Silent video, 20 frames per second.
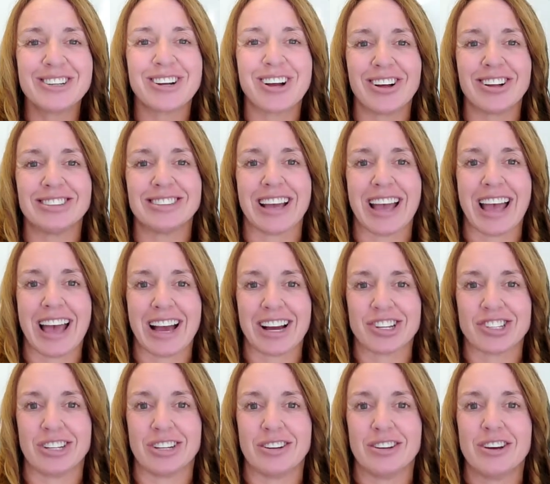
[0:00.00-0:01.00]
call to
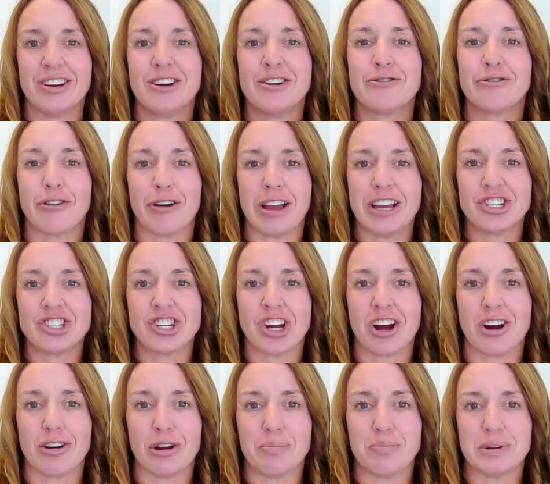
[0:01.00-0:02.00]
action for
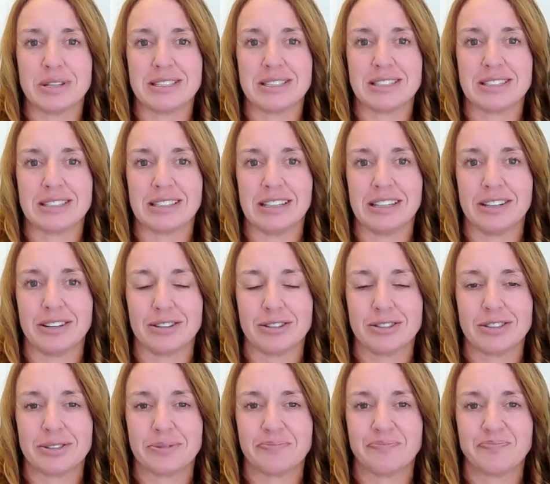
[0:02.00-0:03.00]
HR and business
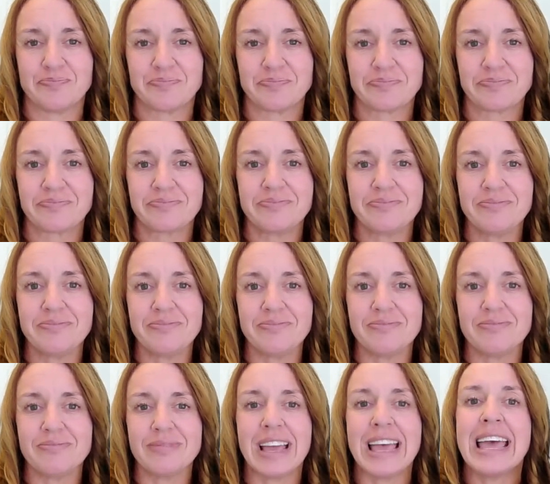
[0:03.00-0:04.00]
leaders.
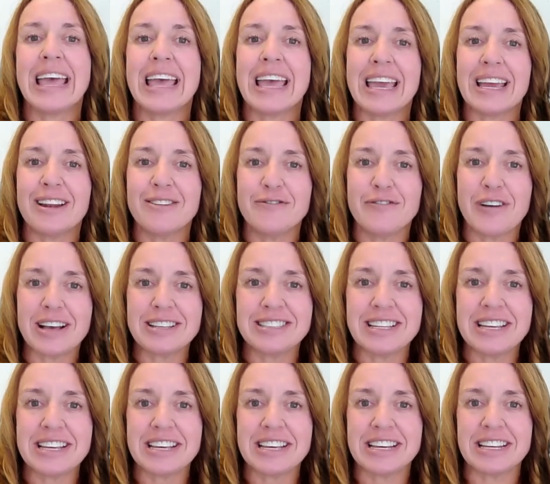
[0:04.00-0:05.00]

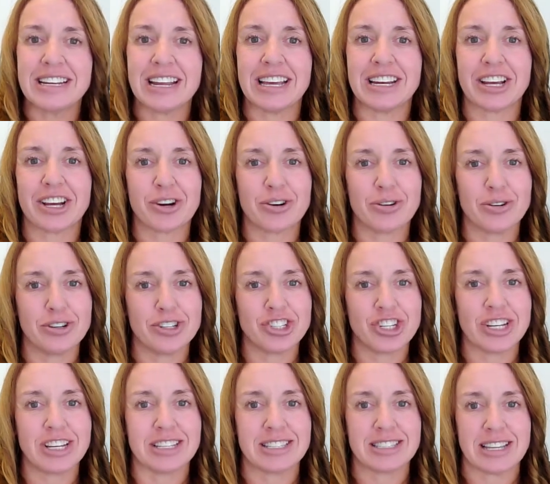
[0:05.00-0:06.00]
Investing in and
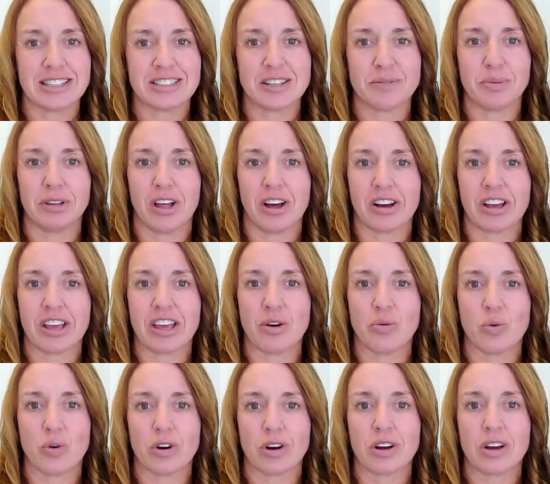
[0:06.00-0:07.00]
encouraging a sense of belonging at
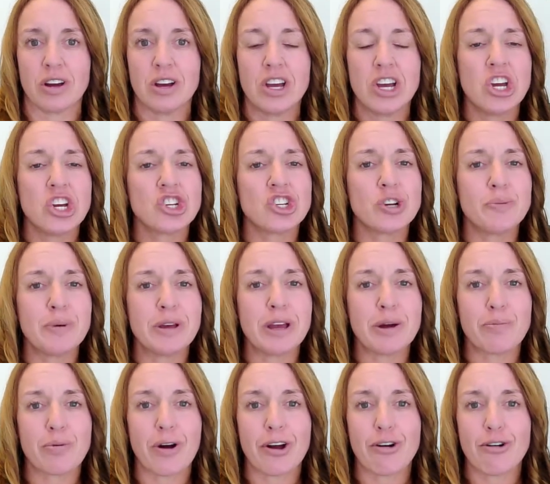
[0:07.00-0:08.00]
work should be a
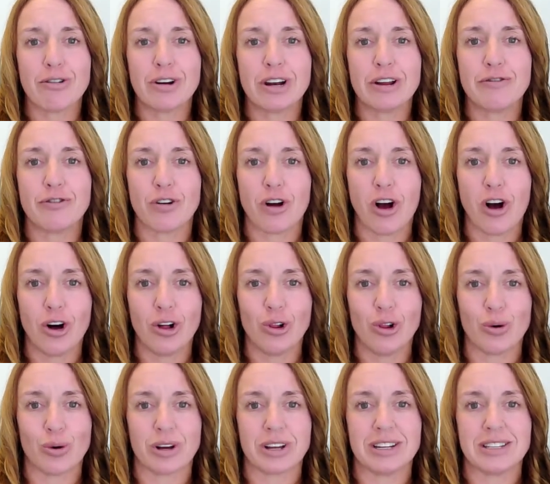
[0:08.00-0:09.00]
priority for all
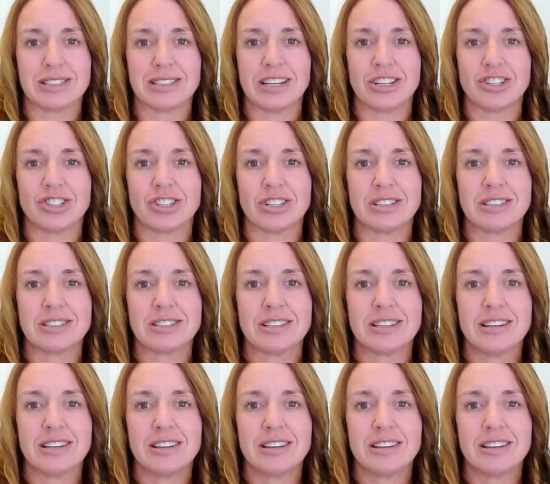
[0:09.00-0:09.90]
organizations.